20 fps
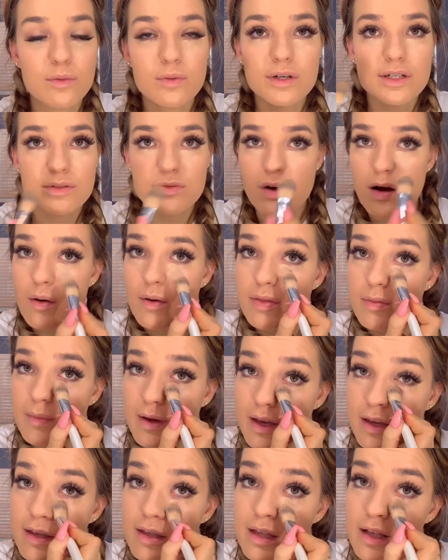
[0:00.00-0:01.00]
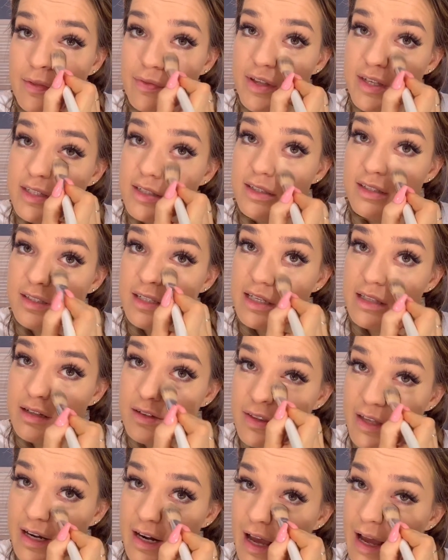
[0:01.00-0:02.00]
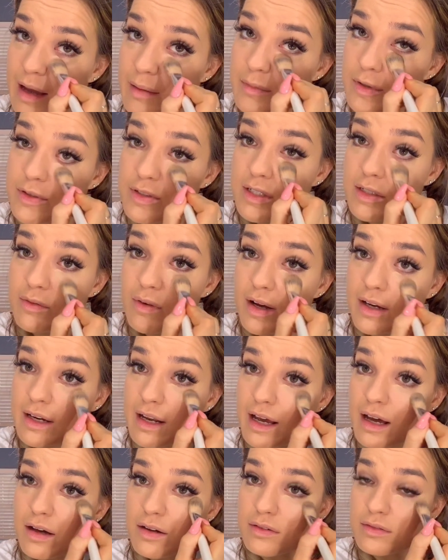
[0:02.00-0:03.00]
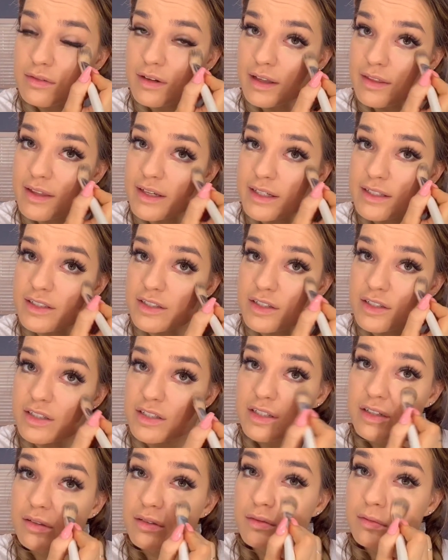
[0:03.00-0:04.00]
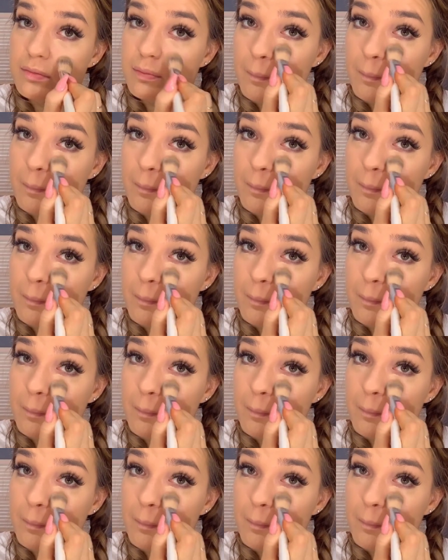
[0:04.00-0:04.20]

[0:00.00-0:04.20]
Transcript: what is wrong with me? This concealer that I'm using right now, I think it's good too.